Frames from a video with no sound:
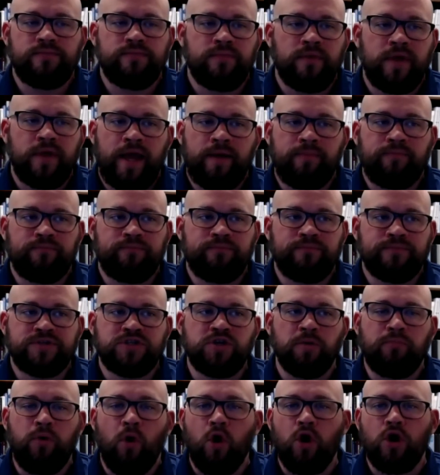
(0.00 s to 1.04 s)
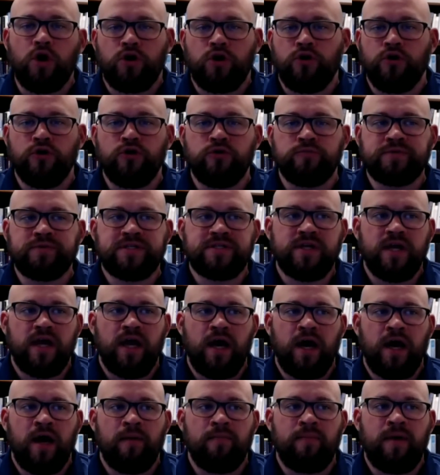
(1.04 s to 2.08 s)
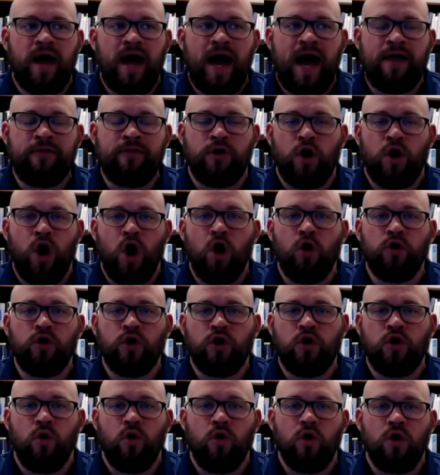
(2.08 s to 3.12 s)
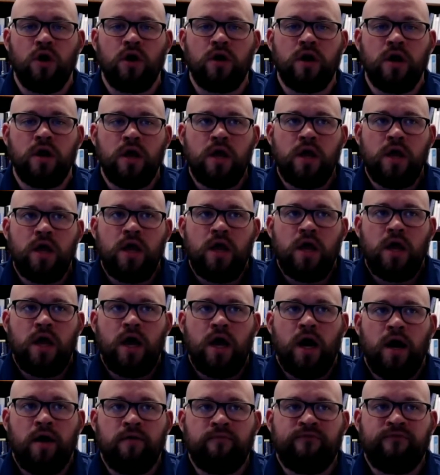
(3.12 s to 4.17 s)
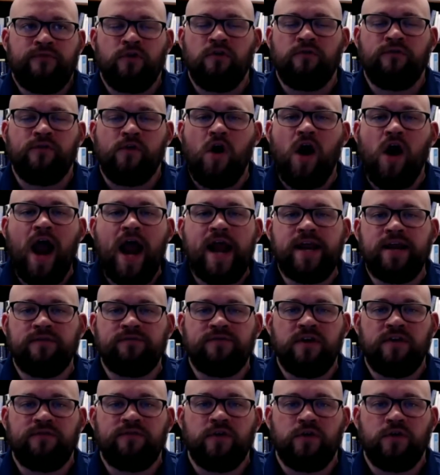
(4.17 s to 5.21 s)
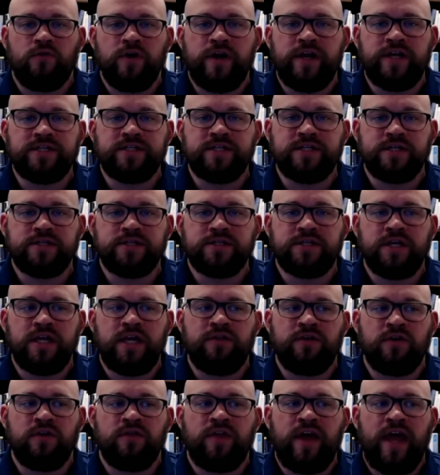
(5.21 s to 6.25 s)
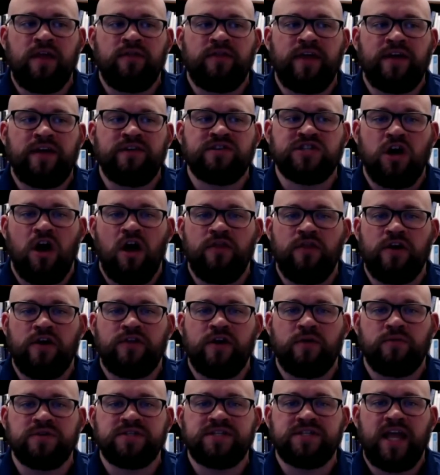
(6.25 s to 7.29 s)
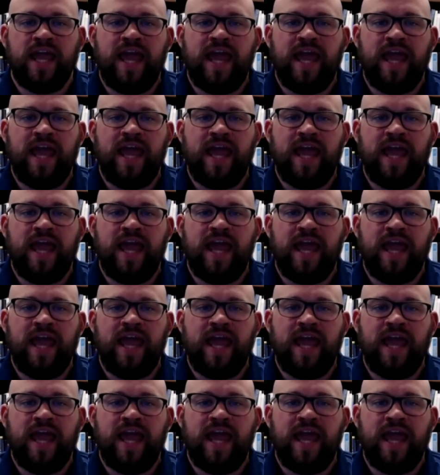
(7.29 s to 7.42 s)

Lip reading: like support groups on their own accord for a variety of different reasons. Either they saw that there was a